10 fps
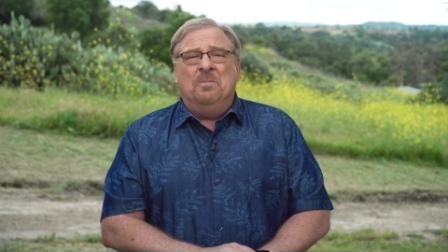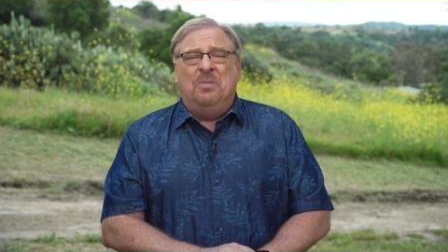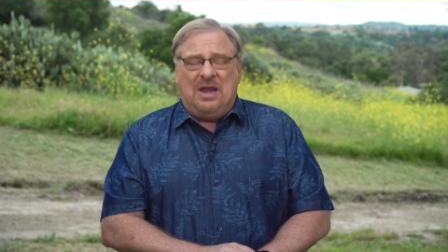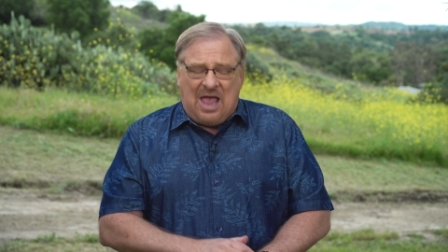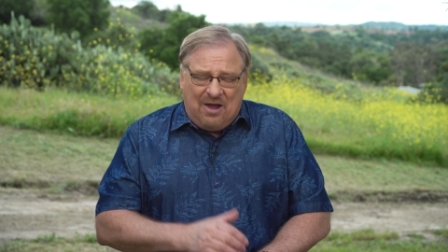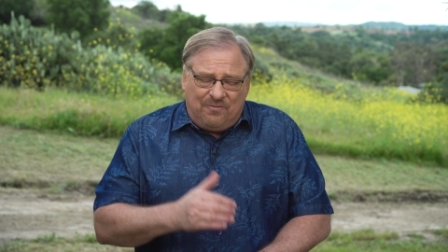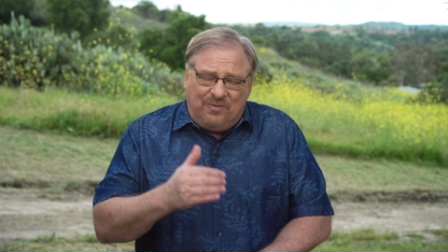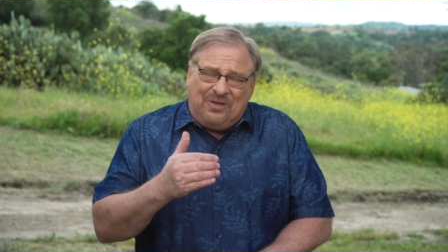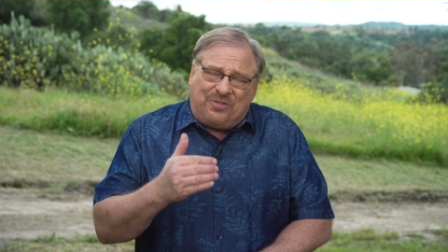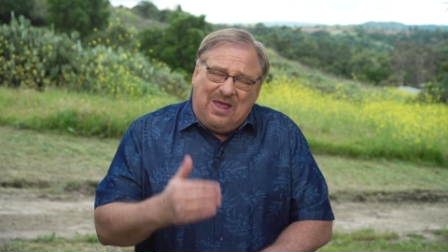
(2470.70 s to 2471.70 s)
but
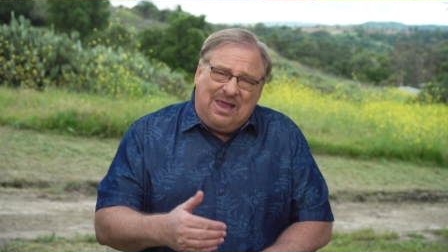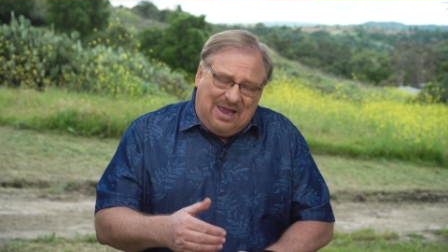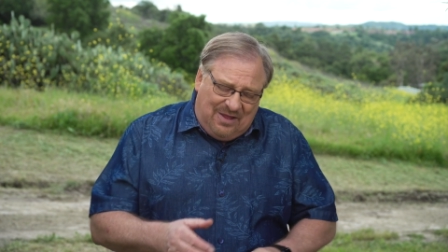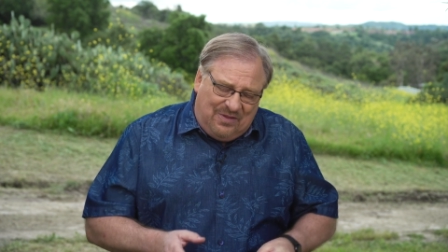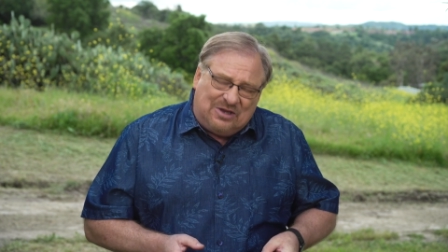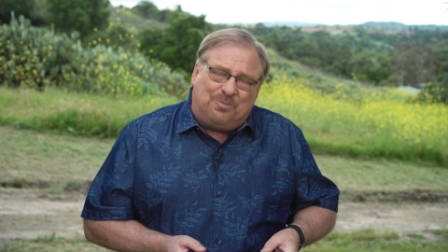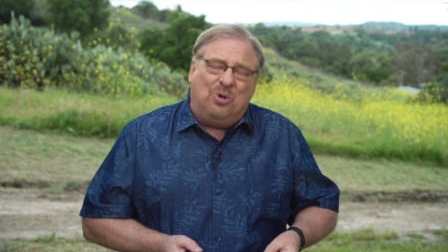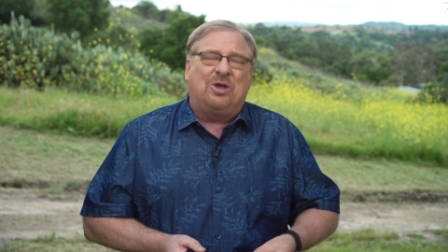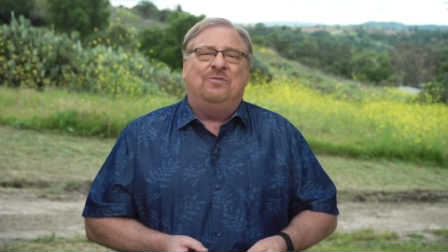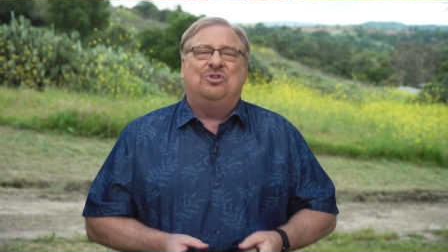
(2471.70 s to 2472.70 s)
everything in this
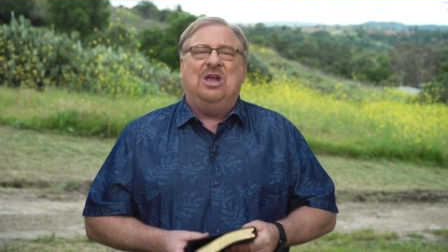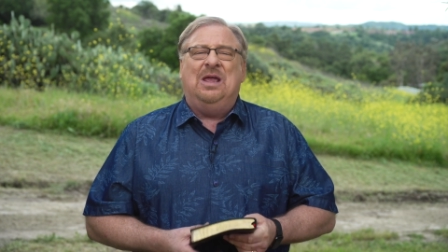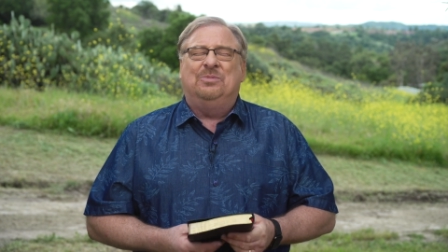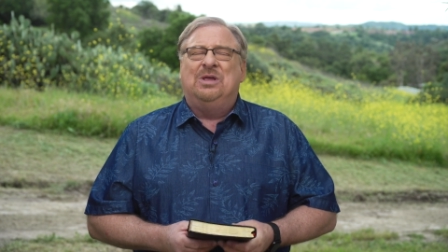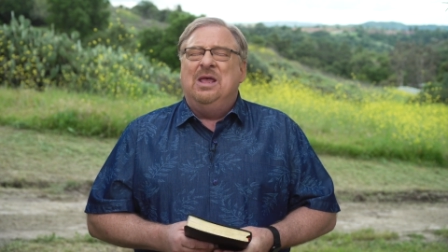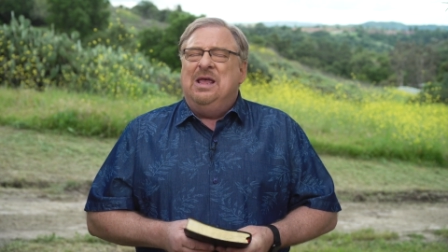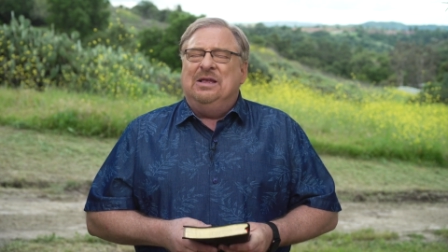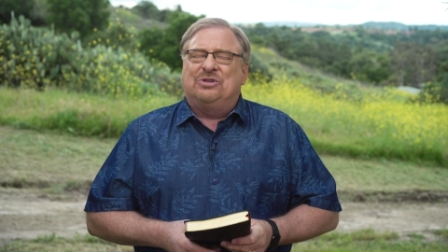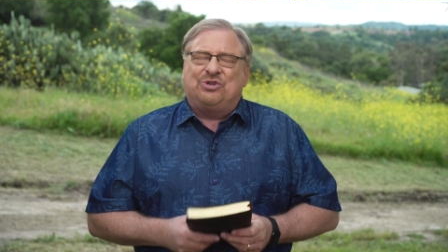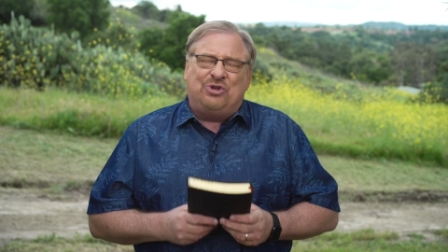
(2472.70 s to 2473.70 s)
book of James
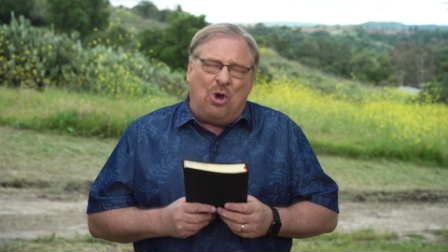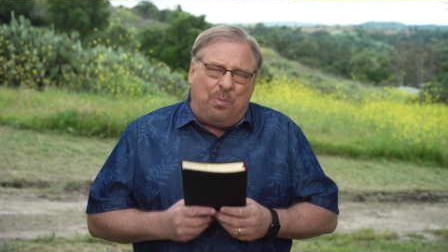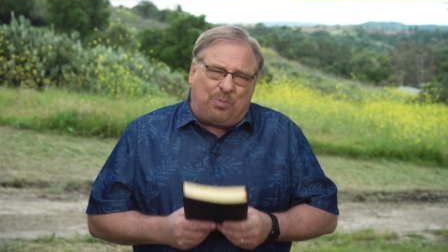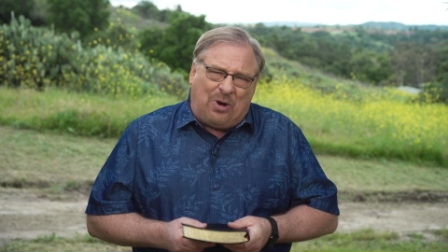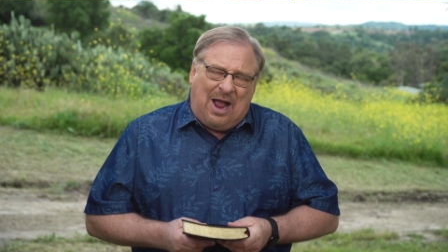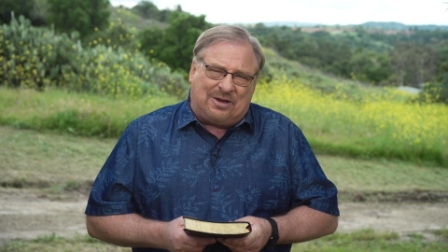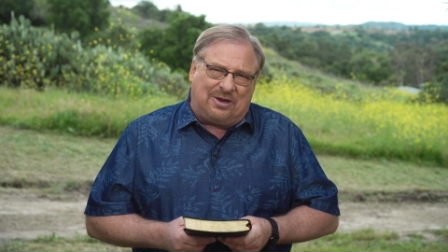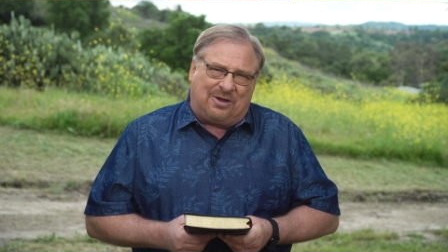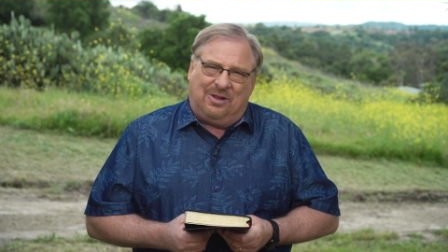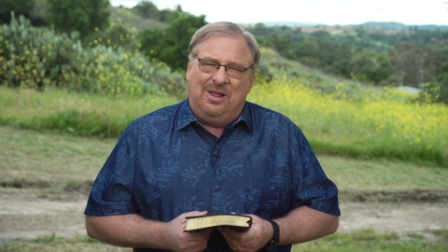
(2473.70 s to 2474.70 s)
is so
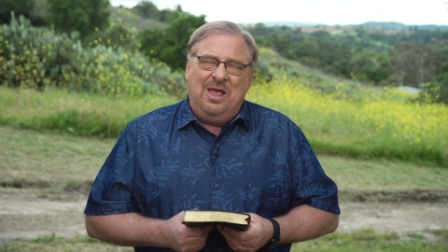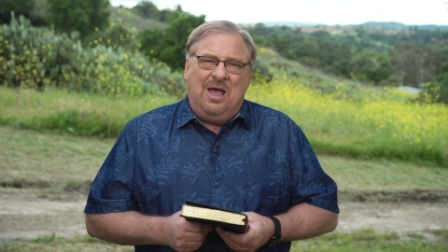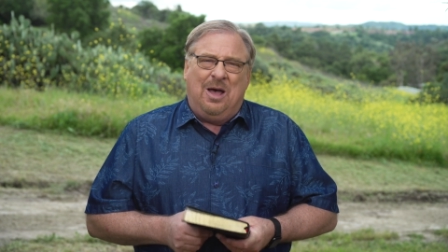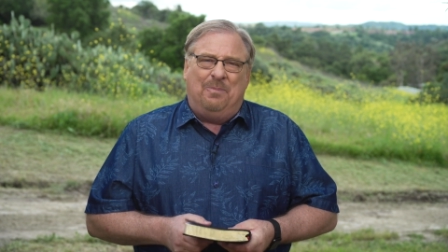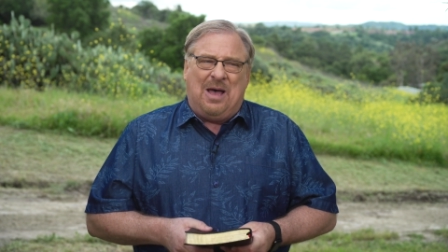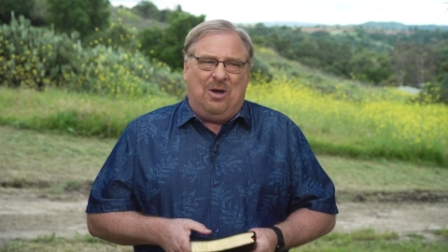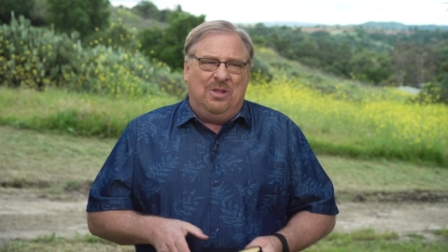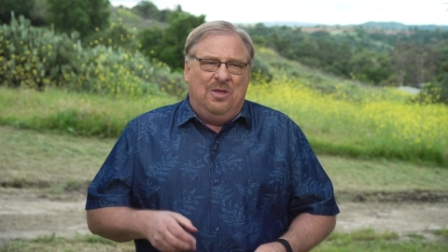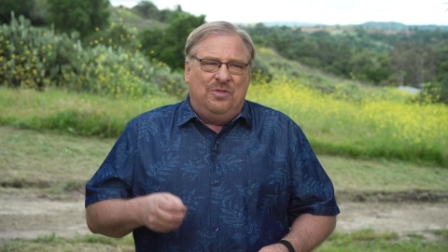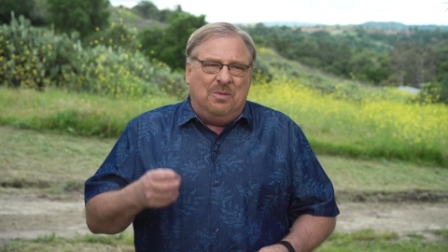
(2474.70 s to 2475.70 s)
practical
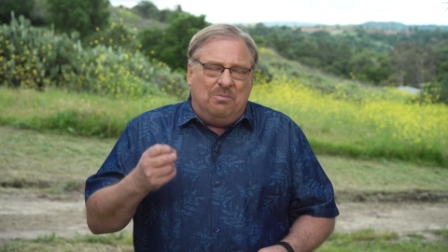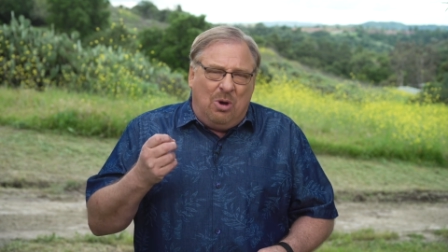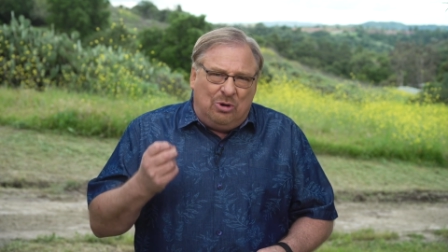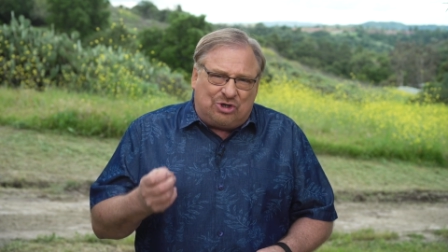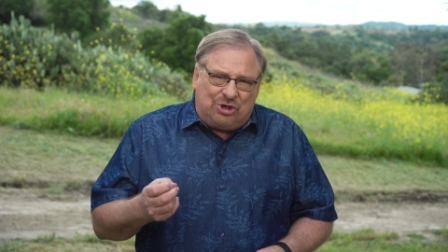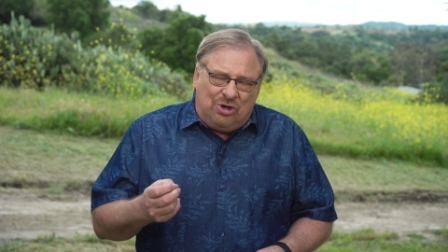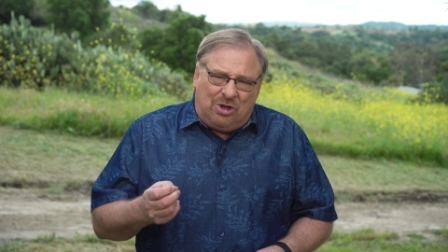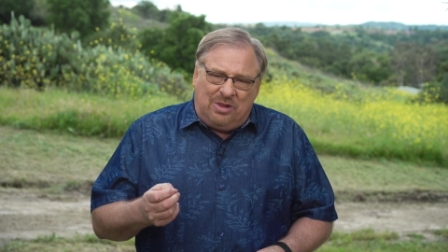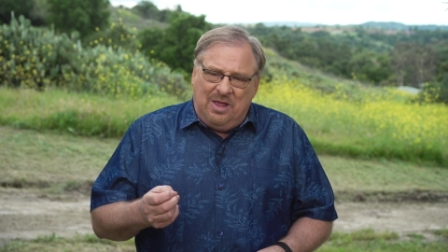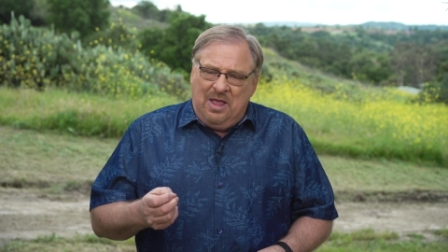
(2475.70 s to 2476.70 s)
about the
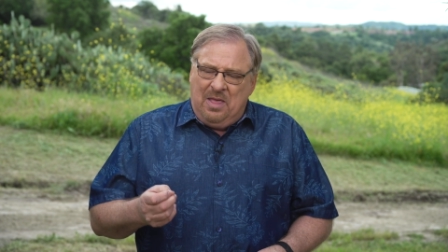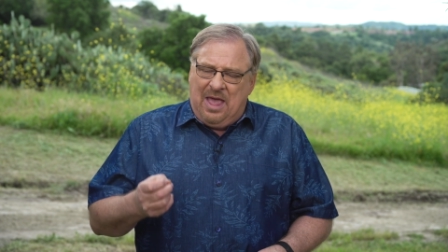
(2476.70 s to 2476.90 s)
emotional